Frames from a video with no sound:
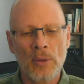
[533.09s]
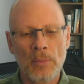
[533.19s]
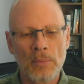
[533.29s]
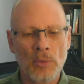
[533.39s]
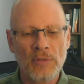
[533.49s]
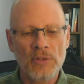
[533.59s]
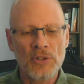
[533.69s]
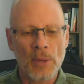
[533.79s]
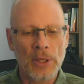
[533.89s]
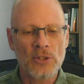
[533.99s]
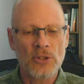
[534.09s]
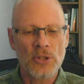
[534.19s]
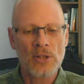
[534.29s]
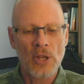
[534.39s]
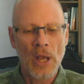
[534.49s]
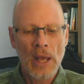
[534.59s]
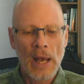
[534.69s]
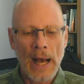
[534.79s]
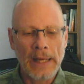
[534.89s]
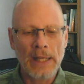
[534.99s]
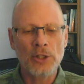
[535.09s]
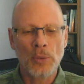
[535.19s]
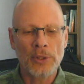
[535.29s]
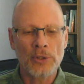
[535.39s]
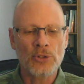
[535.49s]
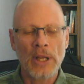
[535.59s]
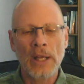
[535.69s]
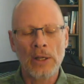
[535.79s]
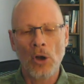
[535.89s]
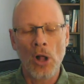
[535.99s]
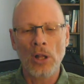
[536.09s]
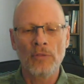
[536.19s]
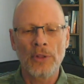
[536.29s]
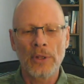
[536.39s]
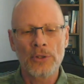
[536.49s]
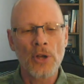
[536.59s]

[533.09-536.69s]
and if somebody says, I need to understand all of the